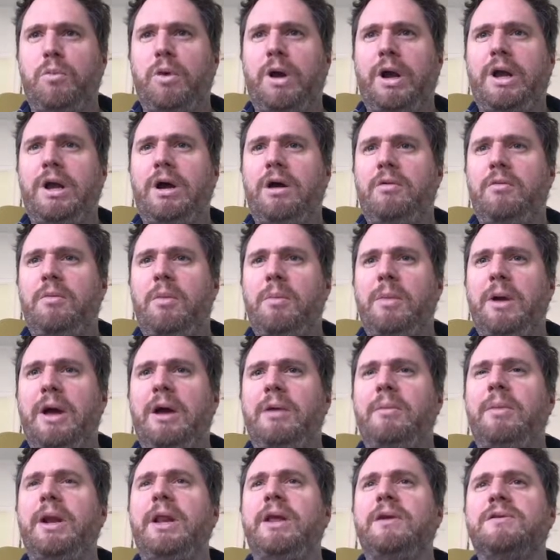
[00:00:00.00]
can't remember how
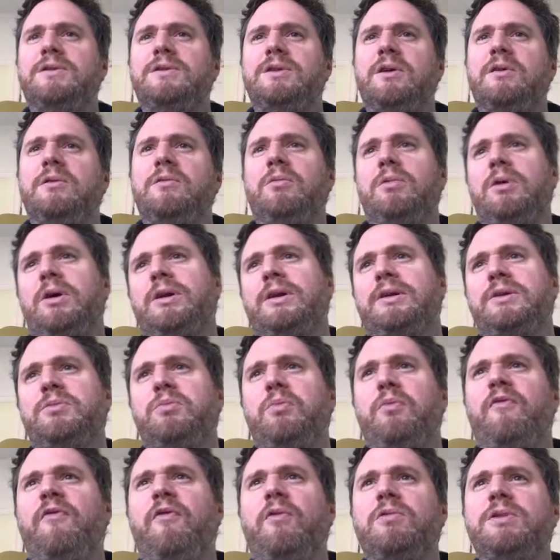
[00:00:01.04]
many or so,
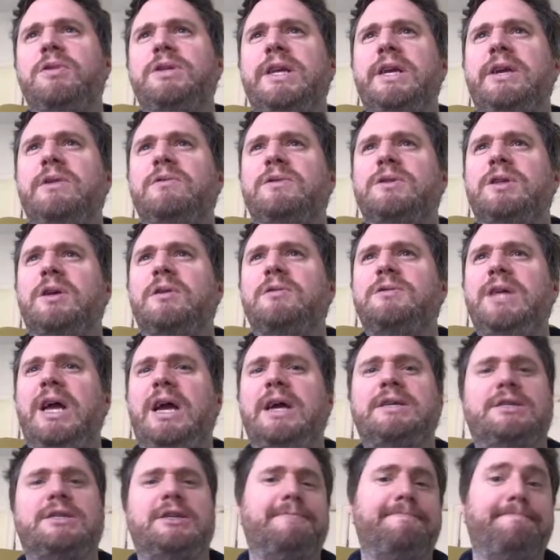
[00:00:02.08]
14 or so
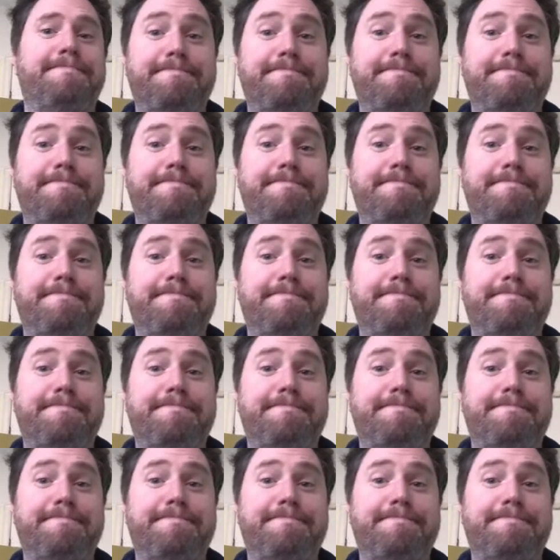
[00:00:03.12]
taxa,